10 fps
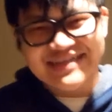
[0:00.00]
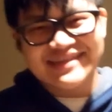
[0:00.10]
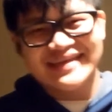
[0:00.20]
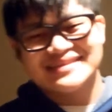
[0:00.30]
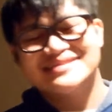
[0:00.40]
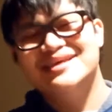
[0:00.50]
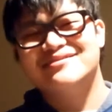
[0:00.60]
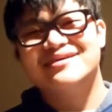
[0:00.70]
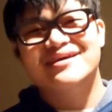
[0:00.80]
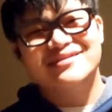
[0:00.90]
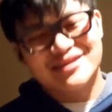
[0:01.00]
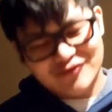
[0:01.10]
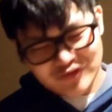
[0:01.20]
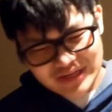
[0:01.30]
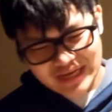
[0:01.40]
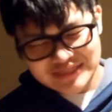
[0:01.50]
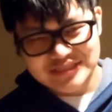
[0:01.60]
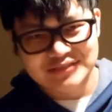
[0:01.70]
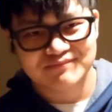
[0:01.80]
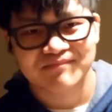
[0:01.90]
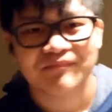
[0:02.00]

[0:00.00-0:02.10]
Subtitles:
Next is degradation.